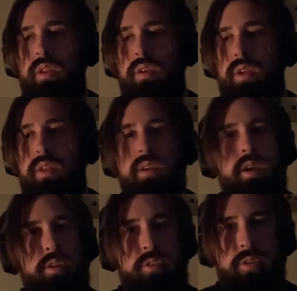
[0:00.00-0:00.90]

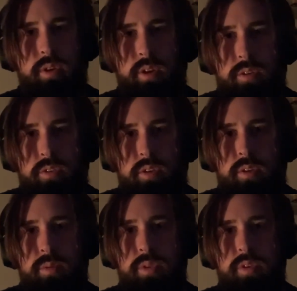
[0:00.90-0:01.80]
engage your energy
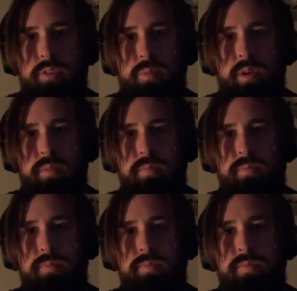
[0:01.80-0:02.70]
with his realm.
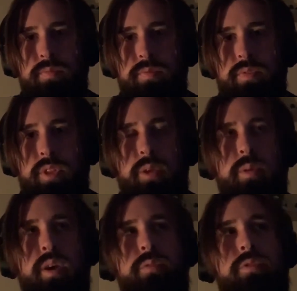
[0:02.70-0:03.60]
You
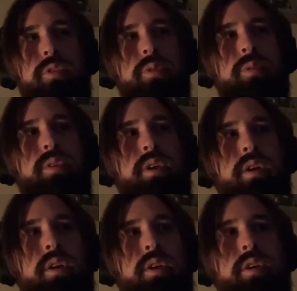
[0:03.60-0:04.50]
have to
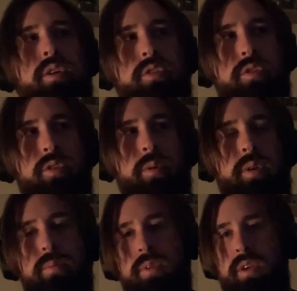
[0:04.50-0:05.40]
show
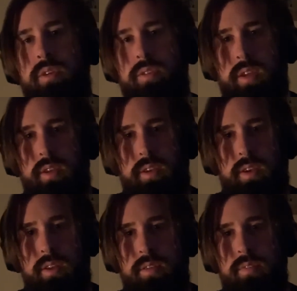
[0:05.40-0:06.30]
him that you're dedicated.